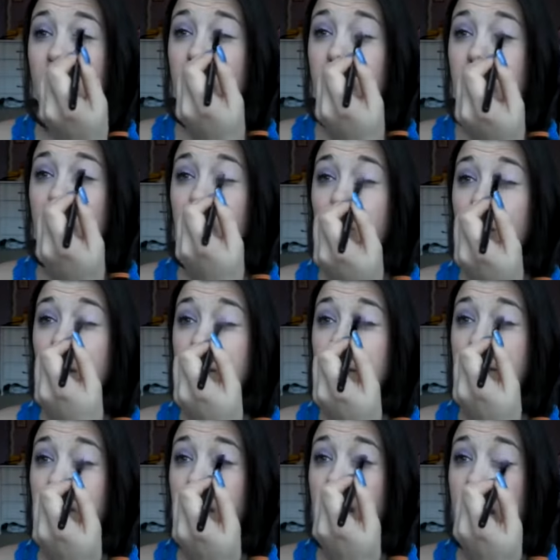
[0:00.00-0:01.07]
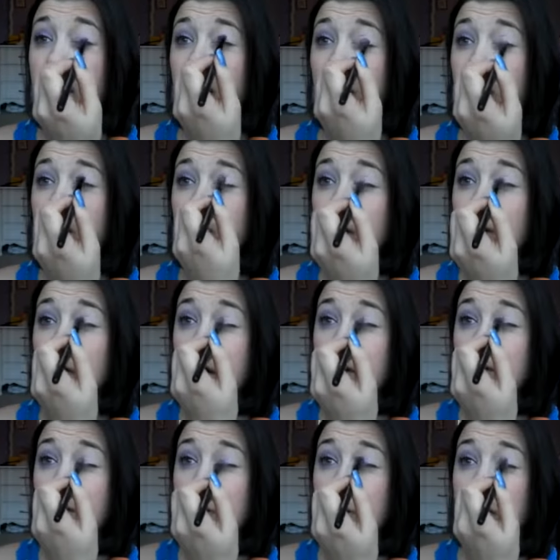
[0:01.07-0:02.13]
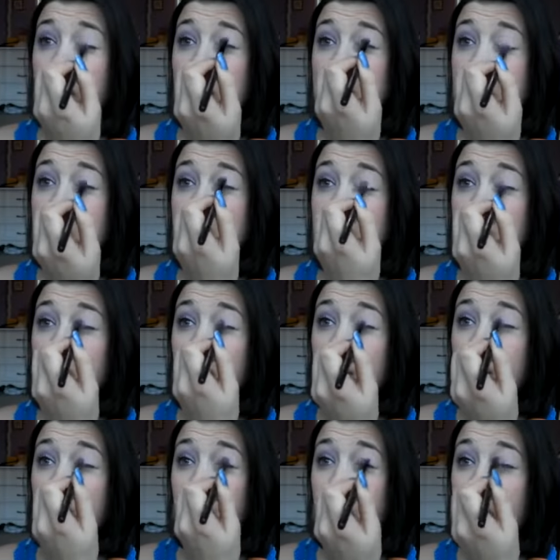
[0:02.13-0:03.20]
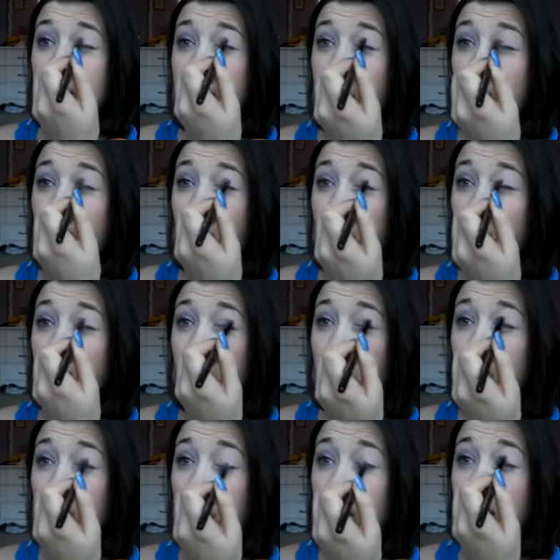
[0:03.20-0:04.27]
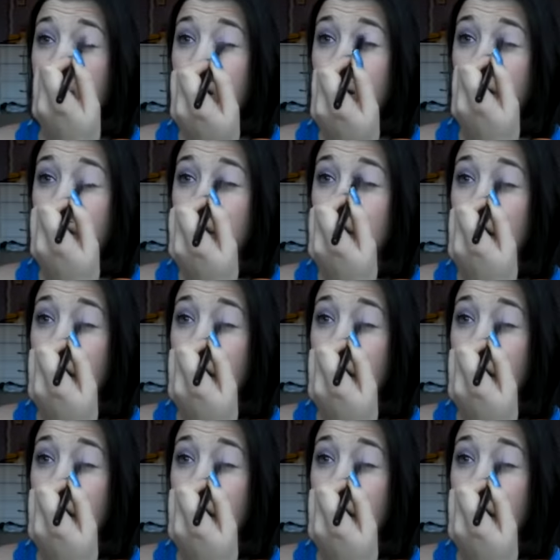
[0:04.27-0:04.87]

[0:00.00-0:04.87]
You're going to want to be very careful you don't get too much. You want to spread it out all the way on